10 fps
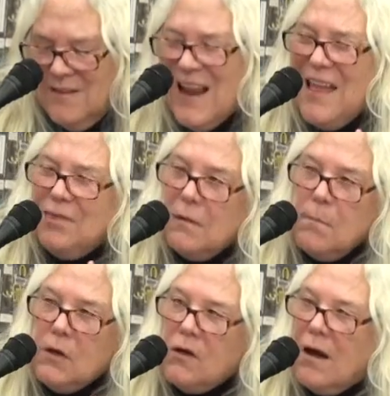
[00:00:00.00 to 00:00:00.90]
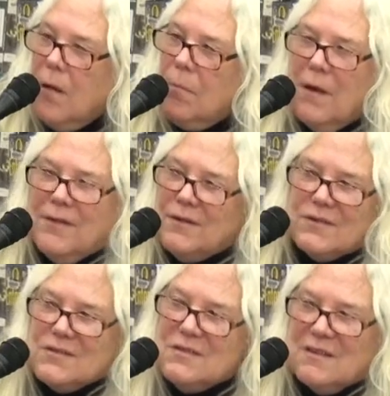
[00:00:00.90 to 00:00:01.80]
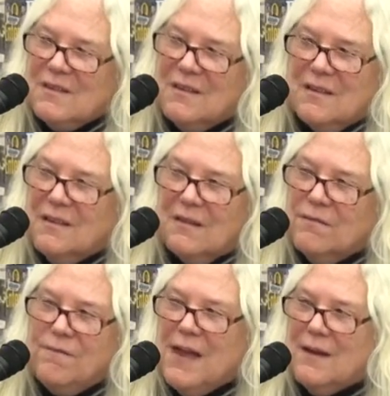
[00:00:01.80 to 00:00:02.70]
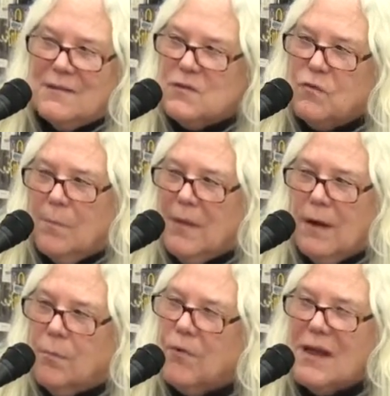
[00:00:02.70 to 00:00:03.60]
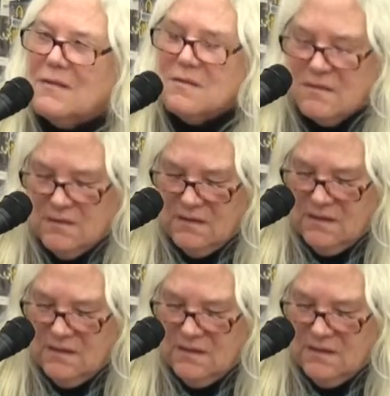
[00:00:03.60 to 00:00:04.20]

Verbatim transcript: Not the milk our mothers fed us from their breasts,